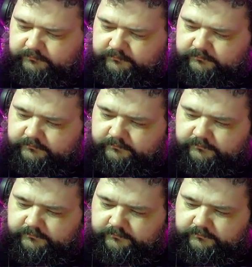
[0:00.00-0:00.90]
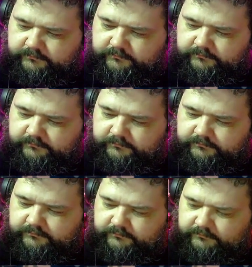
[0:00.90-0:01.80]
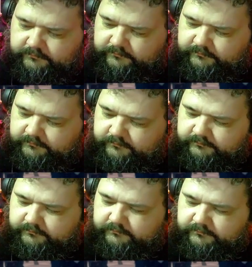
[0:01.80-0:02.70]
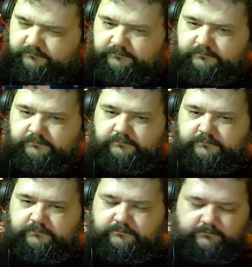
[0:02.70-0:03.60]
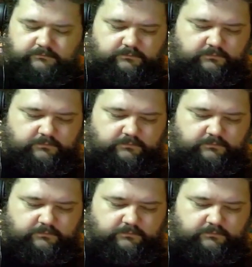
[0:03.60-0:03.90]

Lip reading: [no speech]